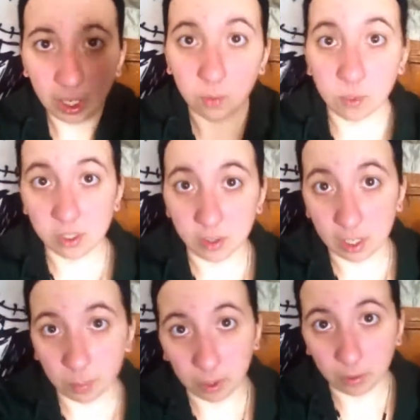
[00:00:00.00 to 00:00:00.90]
And once you
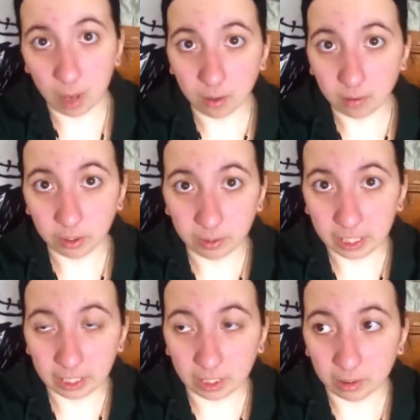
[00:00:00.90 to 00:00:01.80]
get a blowout, you
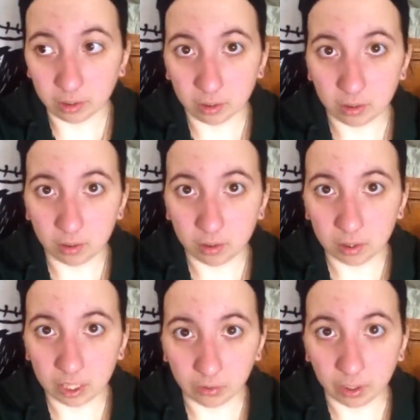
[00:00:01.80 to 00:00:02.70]
can't
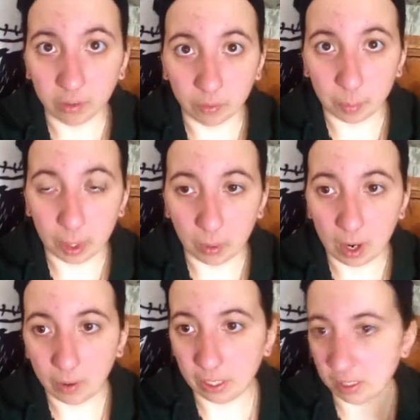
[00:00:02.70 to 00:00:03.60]
get rid of a
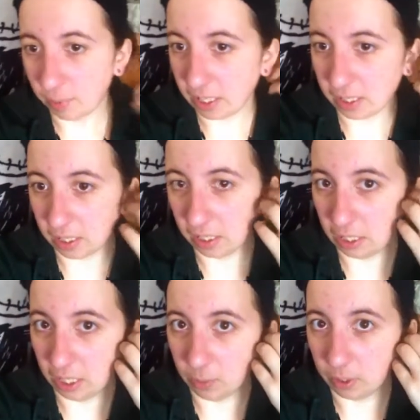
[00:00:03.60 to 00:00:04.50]
blowout. It's basically
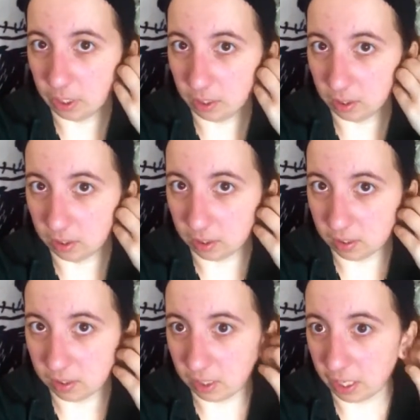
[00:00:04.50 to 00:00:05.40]
like when the
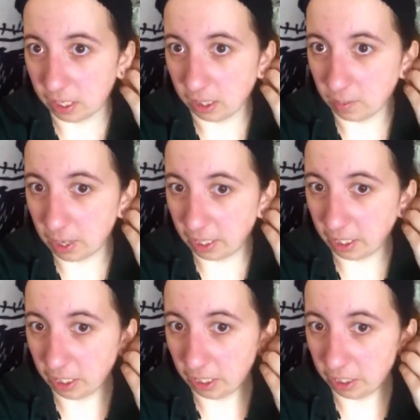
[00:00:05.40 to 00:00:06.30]
skin in the back of
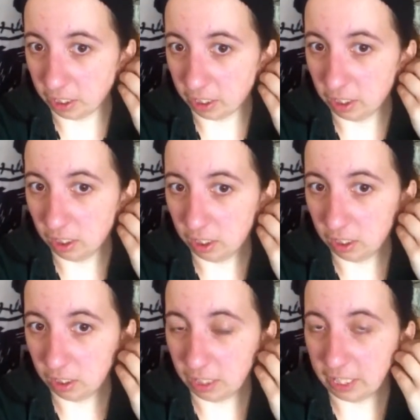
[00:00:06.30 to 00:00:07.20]
your ear,
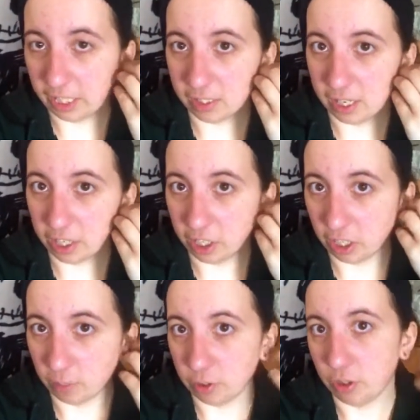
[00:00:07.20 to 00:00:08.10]
like inside your
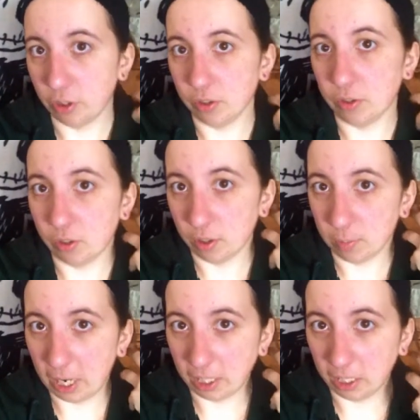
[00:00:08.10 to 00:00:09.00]
ear, protrudes through the
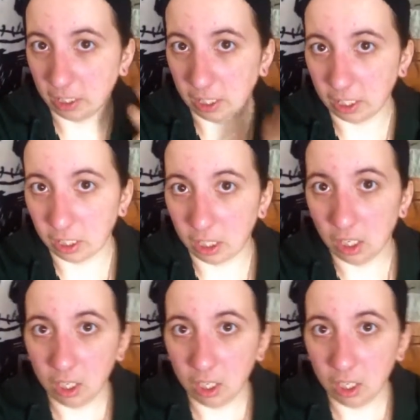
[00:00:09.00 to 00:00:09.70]
back of your ear.